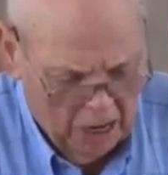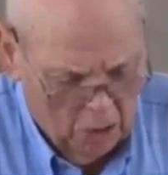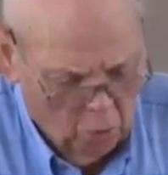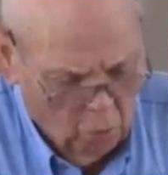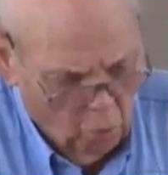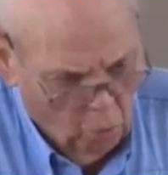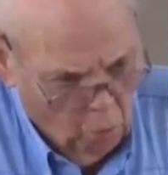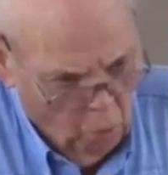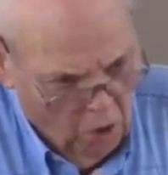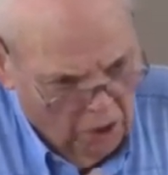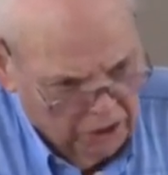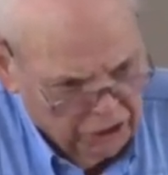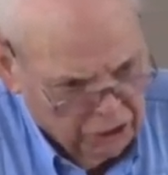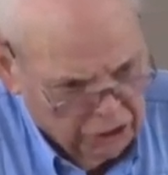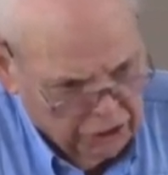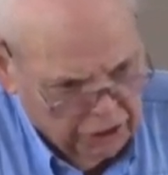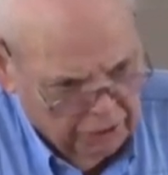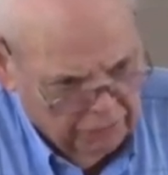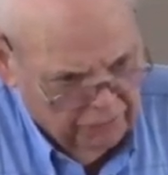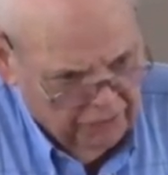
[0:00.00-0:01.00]

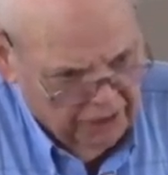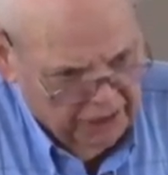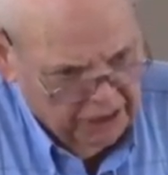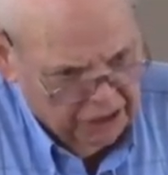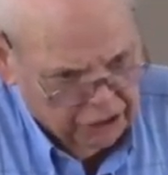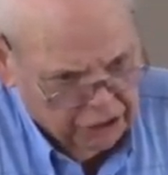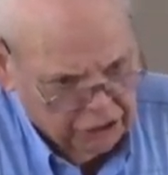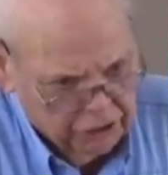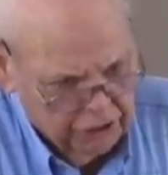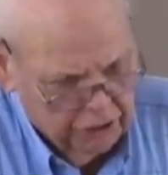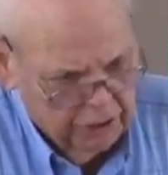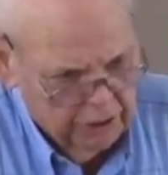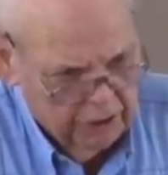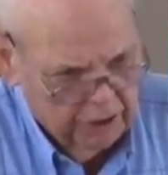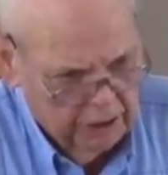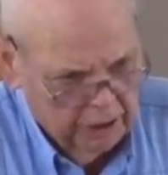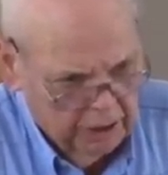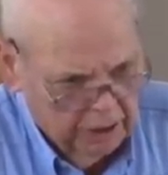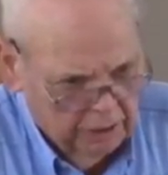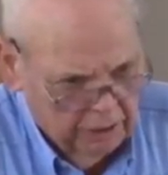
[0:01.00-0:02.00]
Once this
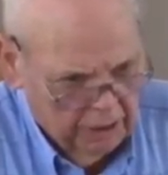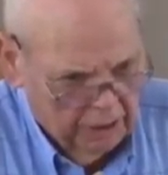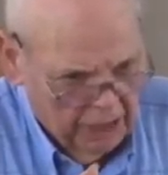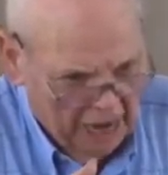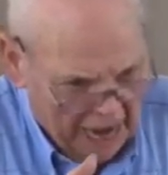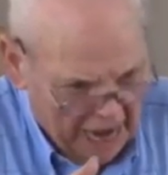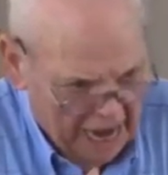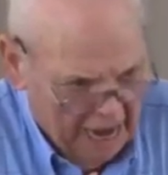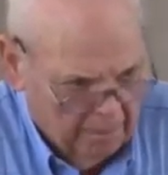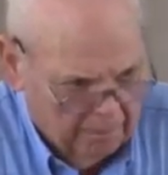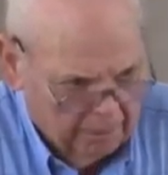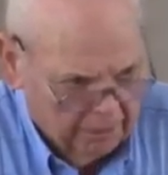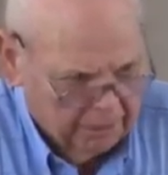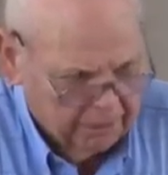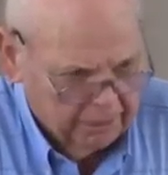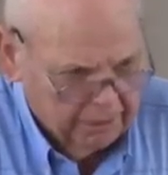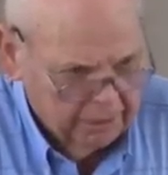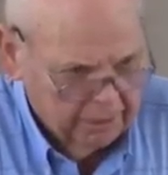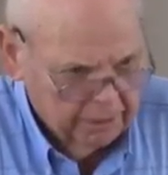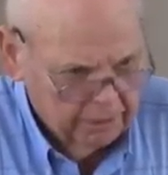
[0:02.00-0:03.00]

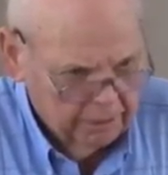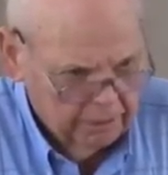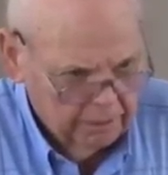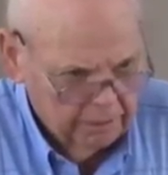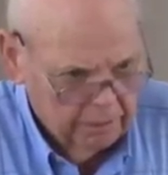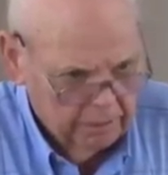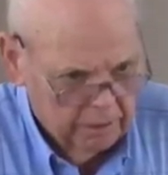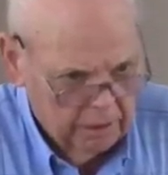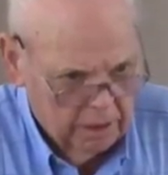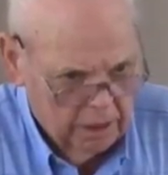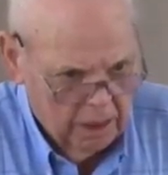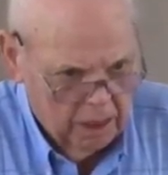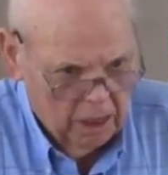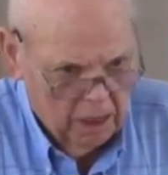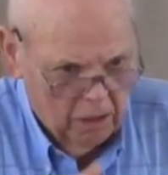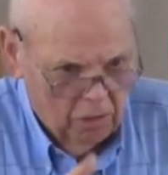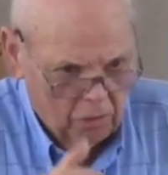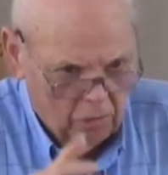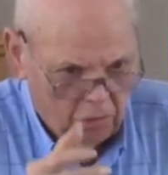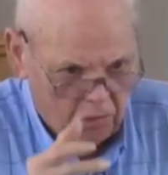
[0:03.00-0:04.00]
happened,
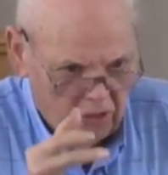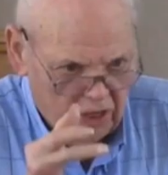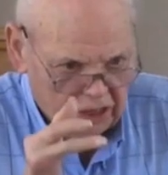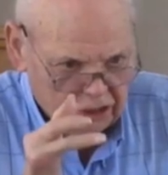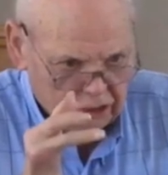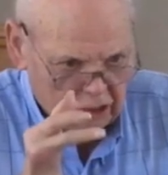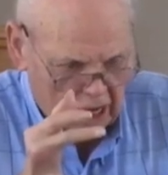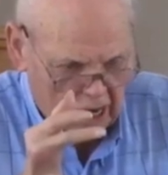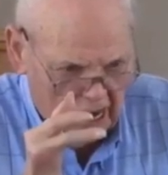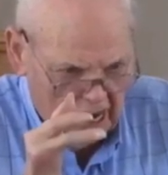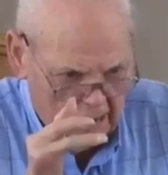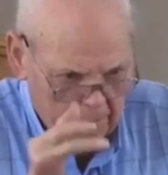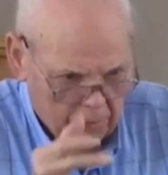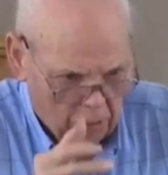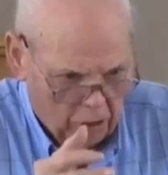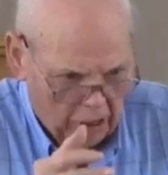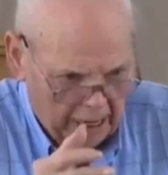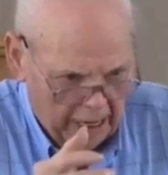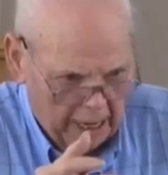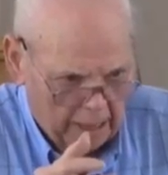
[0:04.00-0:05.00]
this
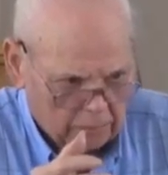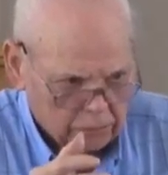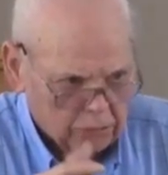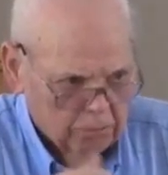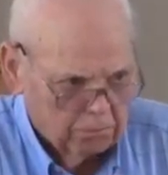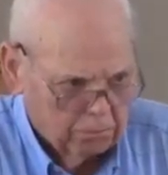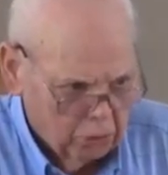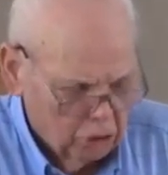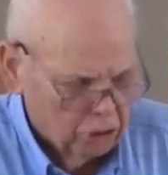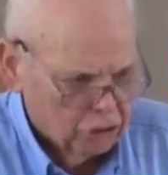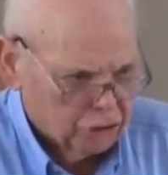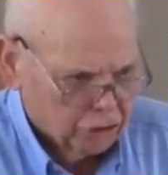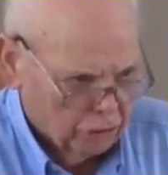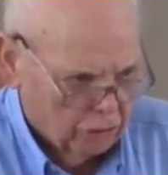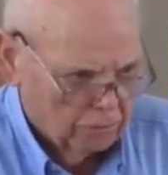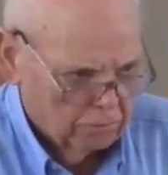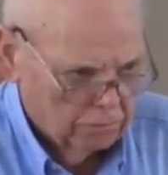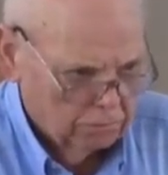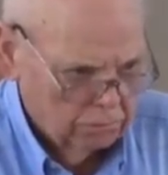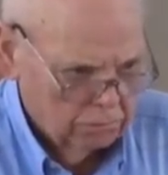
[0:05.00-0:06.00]
Abraham's
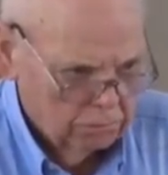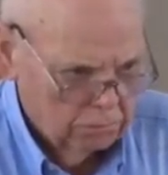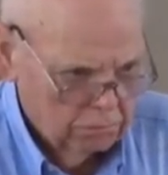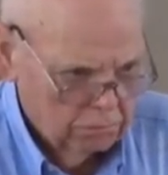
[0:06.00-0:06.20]
bosom